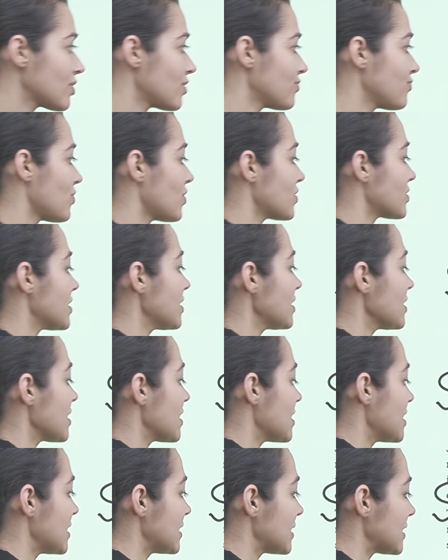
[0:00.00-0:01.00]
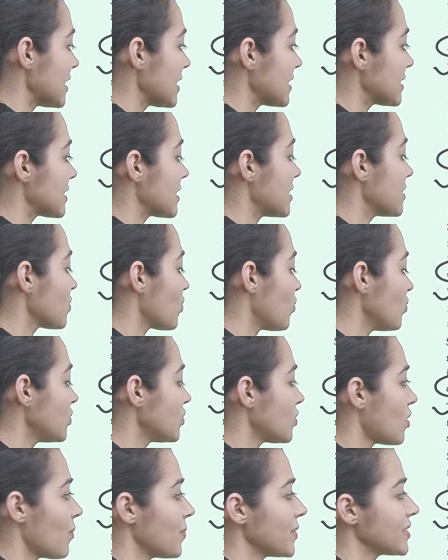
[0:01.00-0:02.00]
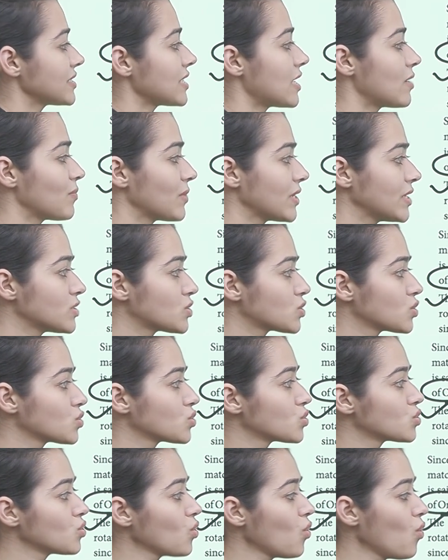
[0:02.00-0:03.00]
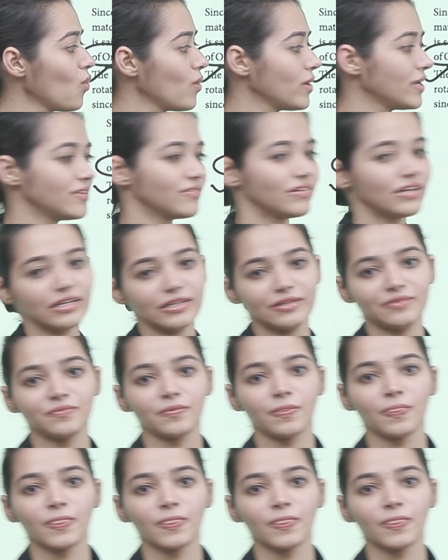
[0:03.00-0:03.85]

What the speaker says: Of order 6 since all the toppings are placed so evenly.